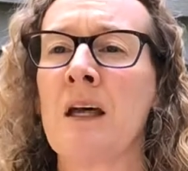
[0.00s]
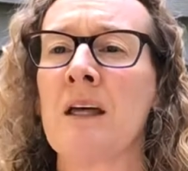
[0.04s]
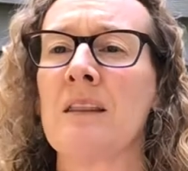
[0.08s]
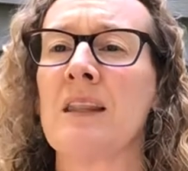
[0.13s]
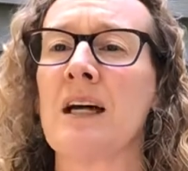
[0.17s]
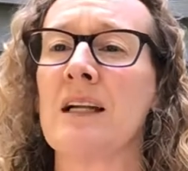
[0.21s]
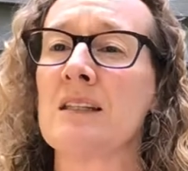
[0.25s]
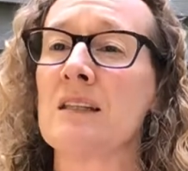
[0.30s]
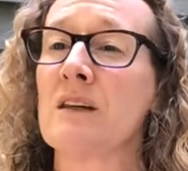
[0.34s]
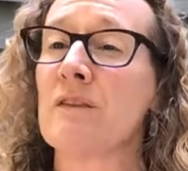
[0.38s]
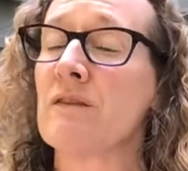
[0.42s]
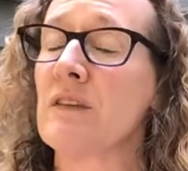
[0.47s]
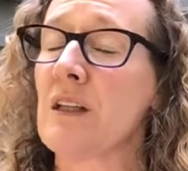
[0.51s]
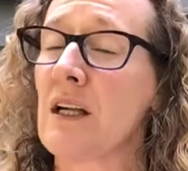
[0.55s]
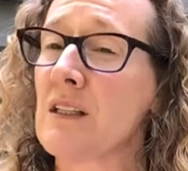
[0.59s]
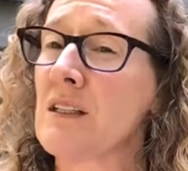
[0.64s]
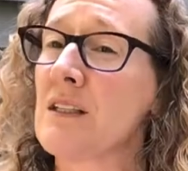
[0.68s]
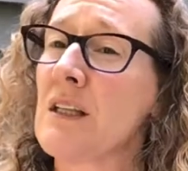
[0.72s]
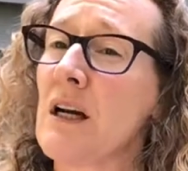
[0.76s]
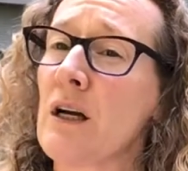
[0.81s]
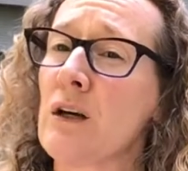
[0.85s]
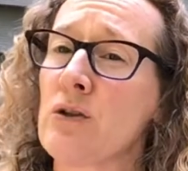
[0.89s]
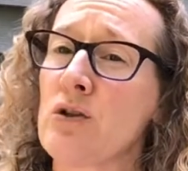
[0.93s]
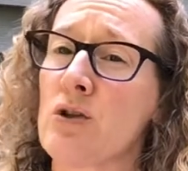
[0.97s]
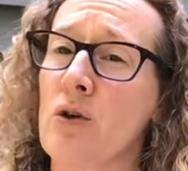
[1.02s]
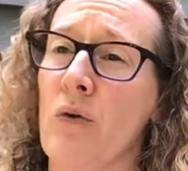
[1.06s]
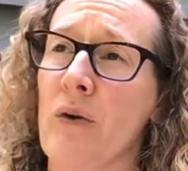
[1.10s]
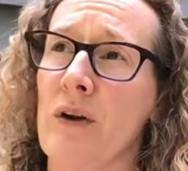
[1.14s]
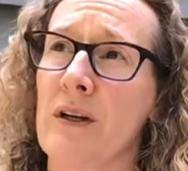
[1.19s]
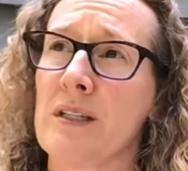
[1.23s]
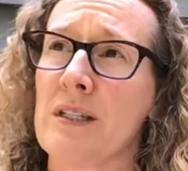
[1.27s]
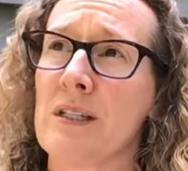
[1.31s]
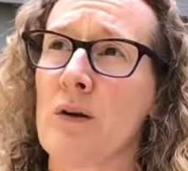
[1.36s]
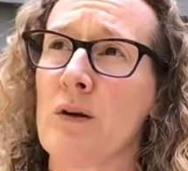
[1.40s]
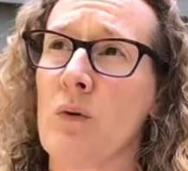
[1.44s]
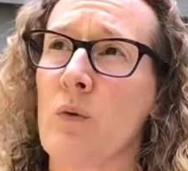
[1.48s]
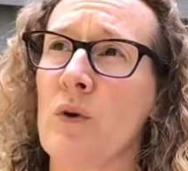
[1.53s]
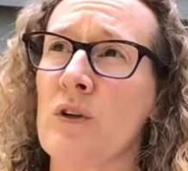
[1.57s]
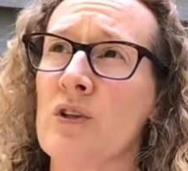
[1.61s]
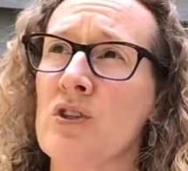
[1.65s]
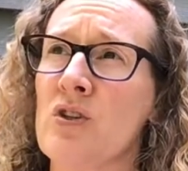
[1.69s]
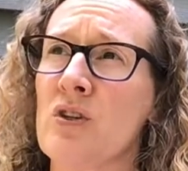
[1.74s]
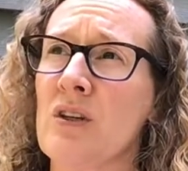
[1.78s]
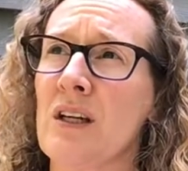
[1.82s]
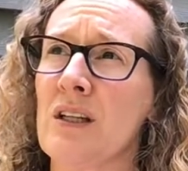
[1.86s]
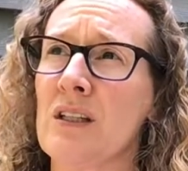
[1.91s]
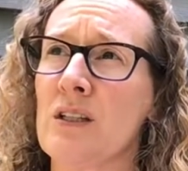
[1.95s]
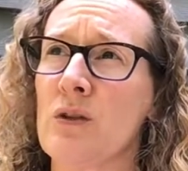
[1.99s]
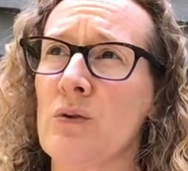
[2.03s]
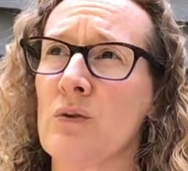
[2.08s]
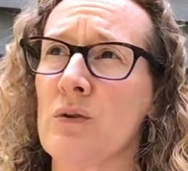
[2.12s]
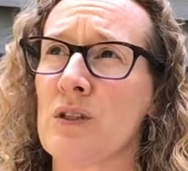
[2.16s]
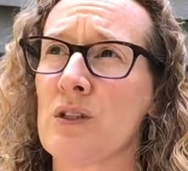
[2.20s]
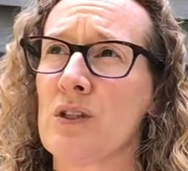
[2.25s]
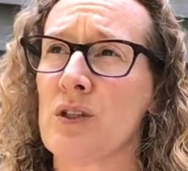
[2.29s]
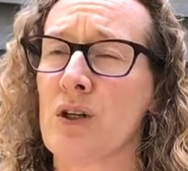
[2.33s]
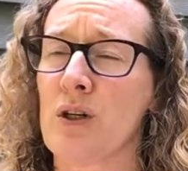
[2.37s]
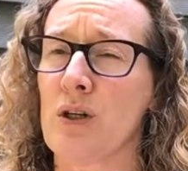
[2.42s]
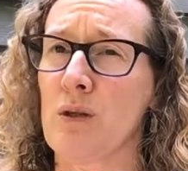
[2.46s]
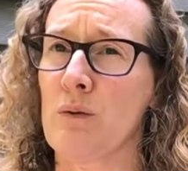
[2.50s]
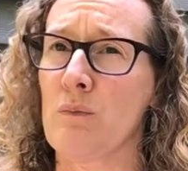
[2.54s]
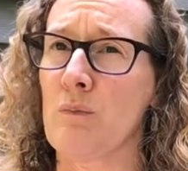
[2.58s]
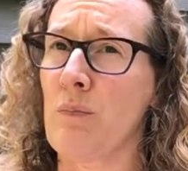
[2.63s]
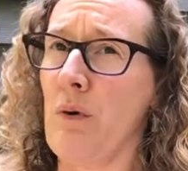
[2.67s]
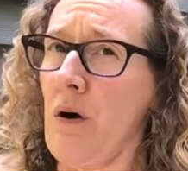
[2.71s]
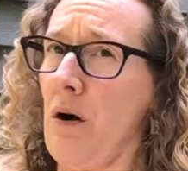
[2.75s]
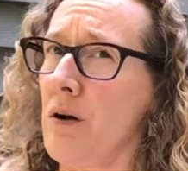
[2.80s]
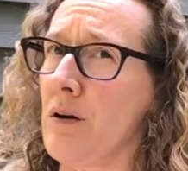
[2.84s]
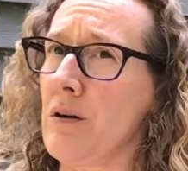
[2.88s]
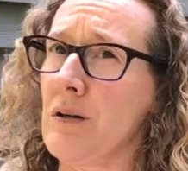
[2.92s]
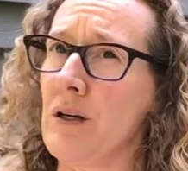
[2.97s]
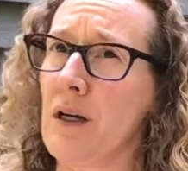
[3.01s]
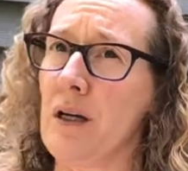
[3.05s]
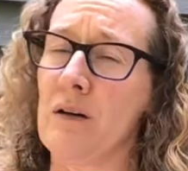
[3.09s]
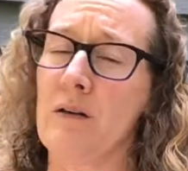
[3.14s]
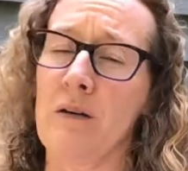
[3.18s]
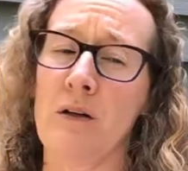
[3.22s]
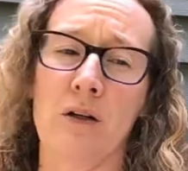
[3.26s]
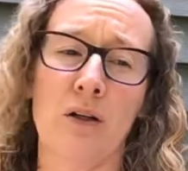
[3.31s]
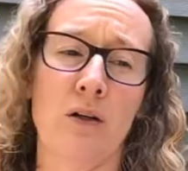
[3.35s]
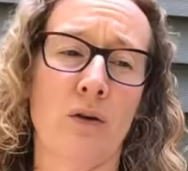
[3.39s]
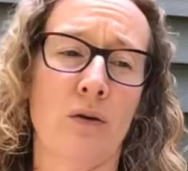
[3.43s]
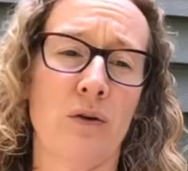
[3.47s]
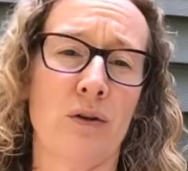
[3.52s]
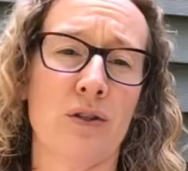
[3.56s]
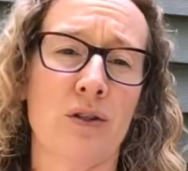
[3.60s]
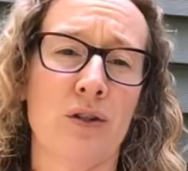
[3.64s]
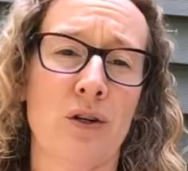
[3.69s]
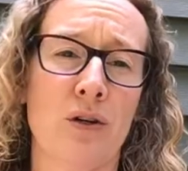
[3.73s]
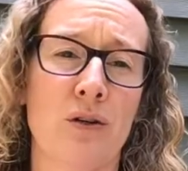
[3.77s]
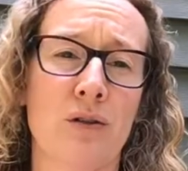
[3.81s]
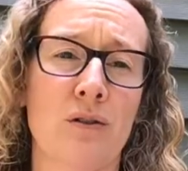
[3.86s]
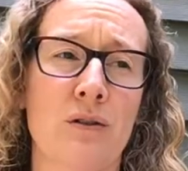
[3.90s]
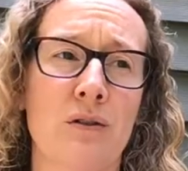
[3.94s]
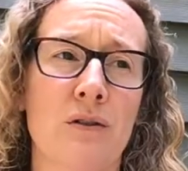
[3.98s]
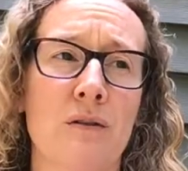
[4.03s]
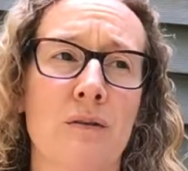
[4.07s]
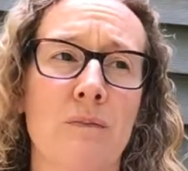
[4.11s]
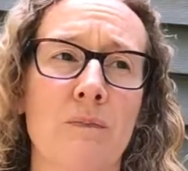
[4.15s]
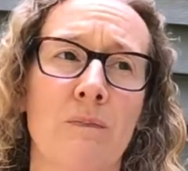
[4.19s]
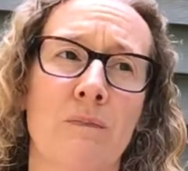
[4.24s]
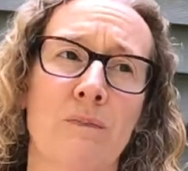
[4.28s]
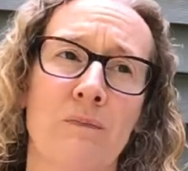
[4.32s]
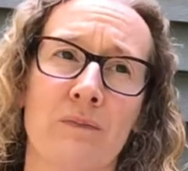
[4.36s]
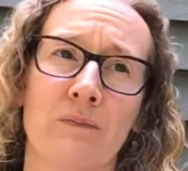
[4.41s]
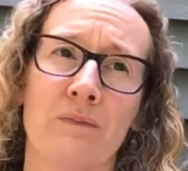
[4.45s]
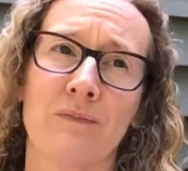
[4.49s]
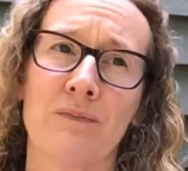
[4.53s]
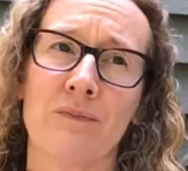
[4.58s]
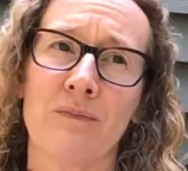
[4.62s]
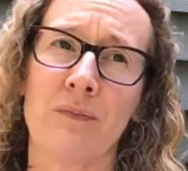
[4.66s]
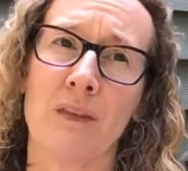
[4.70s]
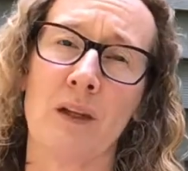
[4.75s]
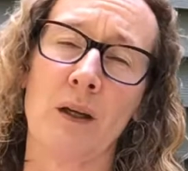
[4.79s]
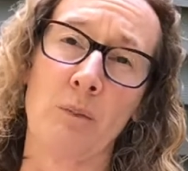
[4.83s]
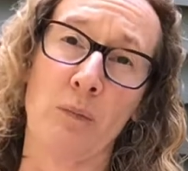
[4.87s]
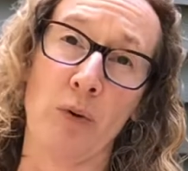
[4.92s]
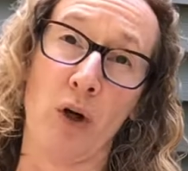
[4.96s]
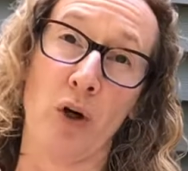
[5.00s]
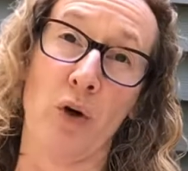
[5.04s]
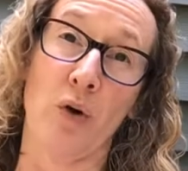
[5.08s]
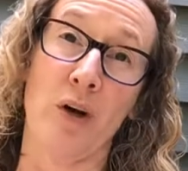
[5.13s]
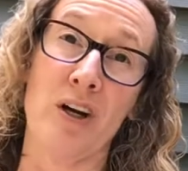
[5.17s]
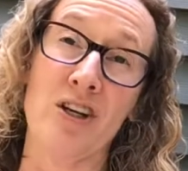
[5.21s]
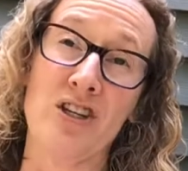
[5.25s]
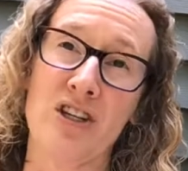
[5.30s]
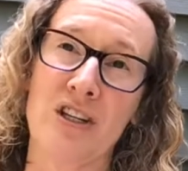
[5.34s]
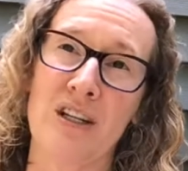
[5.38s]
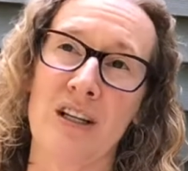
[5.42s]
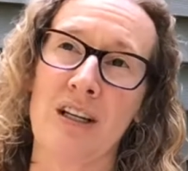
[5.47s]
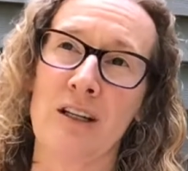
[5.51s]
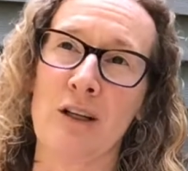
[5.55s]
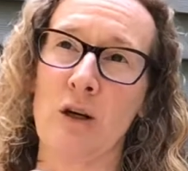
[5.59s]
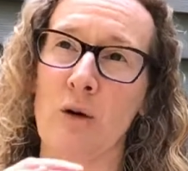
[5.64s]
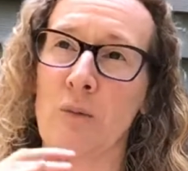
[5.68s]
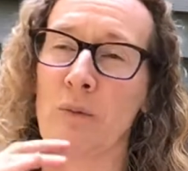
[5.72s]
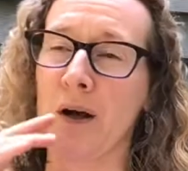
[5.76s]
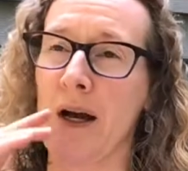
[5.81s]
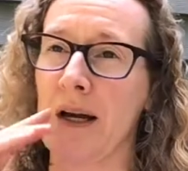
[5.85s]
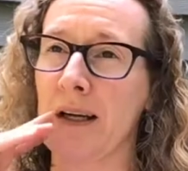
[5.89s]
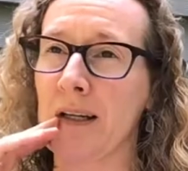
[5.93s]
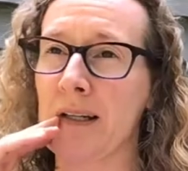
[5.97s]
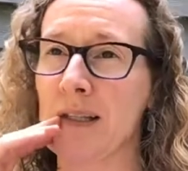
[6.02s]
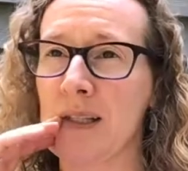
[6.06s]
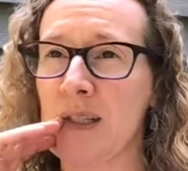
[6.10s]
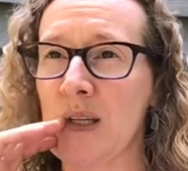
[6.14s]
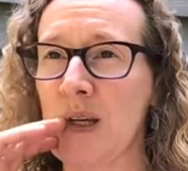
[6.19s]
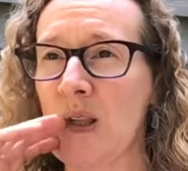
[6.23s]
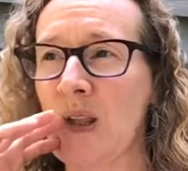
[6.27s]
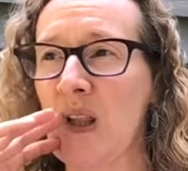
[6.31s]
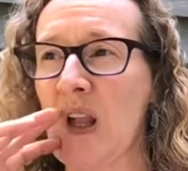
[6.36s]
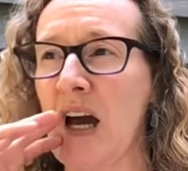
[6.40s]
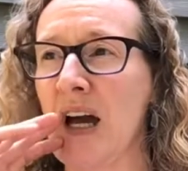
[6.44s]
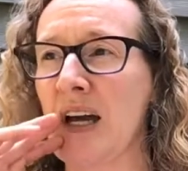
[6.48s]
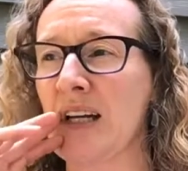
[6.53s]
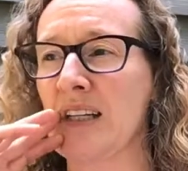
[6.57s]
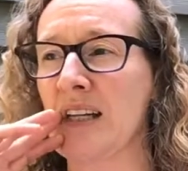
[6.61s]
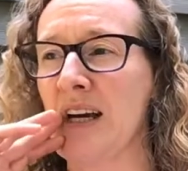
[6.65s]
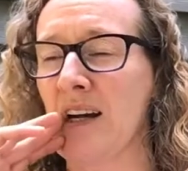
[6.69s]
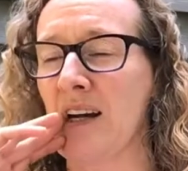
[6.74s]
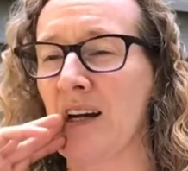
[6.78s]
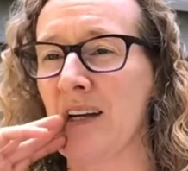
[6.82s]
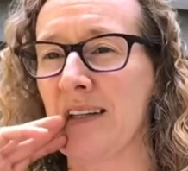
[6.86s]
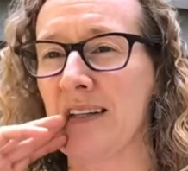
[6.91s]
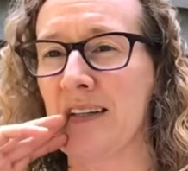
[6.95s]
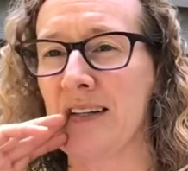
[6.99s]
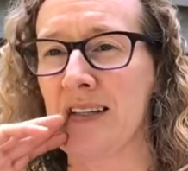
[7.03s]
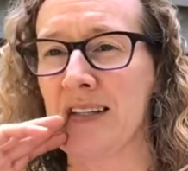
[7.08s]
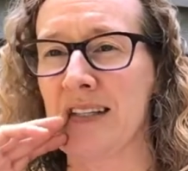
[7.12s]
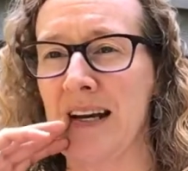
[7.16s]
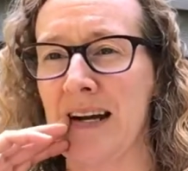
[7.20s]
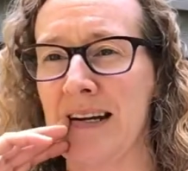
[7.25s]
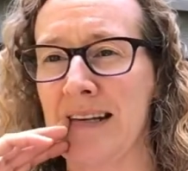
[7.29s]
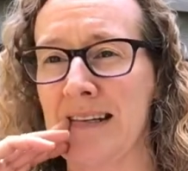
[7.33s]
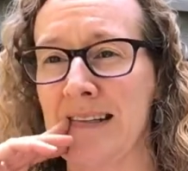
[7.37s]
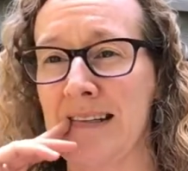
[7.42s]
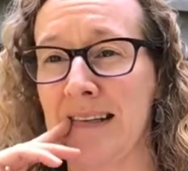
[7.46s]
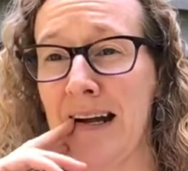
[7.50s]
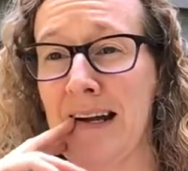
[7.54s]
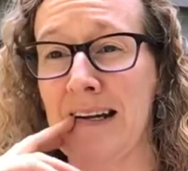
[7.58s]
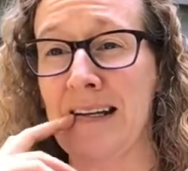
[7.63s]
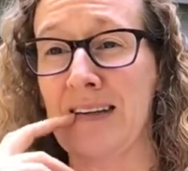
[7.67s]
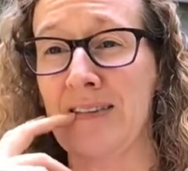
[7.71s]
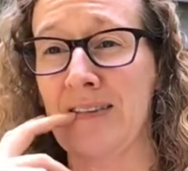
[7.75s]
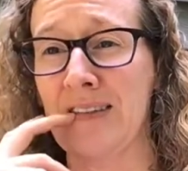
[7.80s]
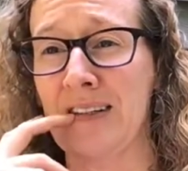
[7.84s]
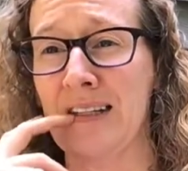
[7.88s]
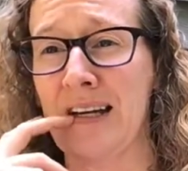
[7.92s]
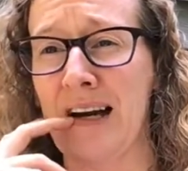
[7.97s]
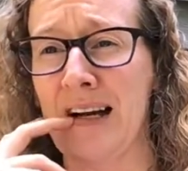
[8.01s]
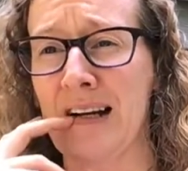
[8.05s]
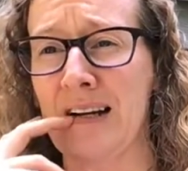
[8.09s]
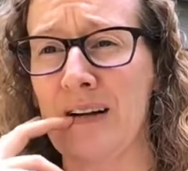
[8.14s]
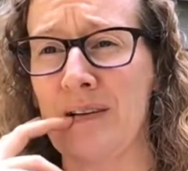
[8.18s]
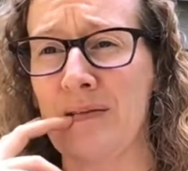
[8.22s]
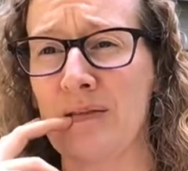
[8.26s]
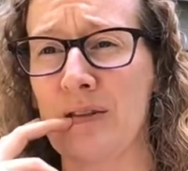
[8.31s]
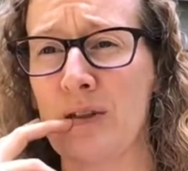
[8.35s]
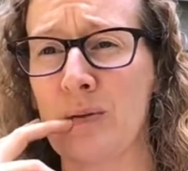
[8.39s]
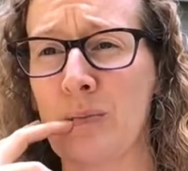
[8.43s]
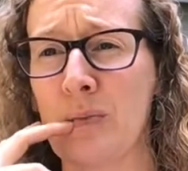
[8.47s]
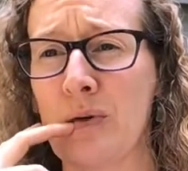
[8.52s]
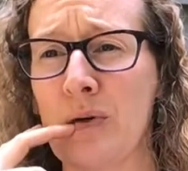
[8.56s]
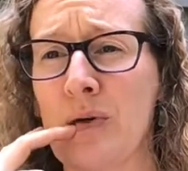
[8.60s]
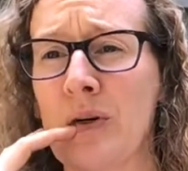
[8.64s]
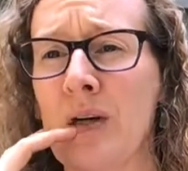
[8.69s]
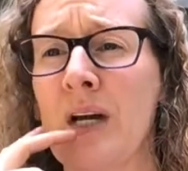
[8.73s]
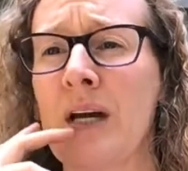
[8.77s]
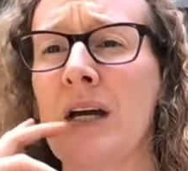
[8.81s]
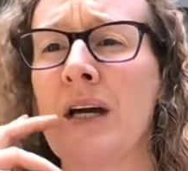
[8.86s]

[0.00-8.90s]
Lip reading: That's their choice. So once you get to a certain part, a certain progression in your pregnancy, lying down on your side is not even that comfortable.